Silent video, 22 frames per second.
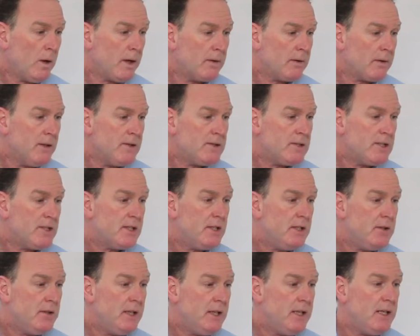I'm going to
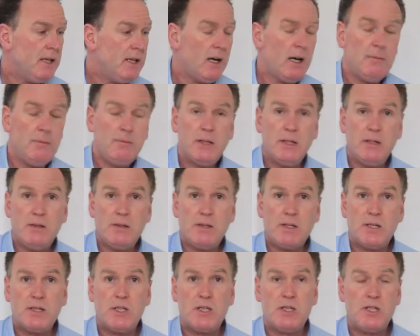do here, I'm going
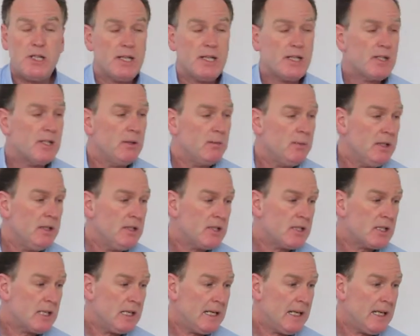to suggest that we
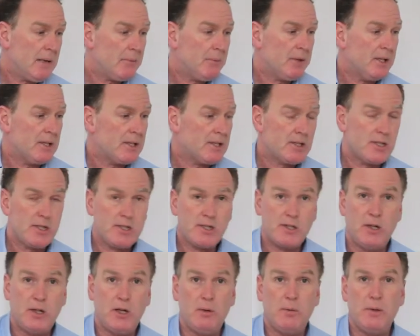just clap this to
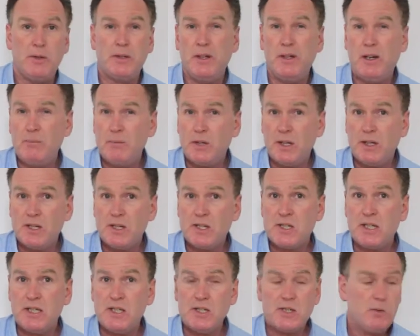start with, and I'm going to
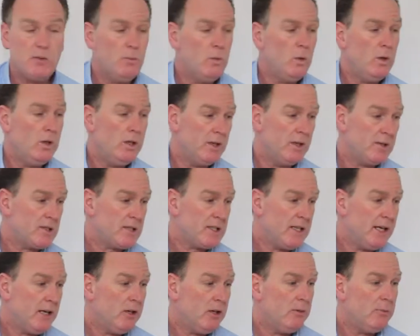say some words
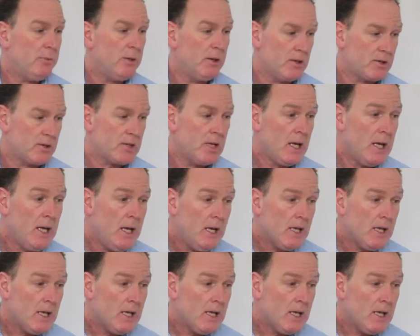to help us.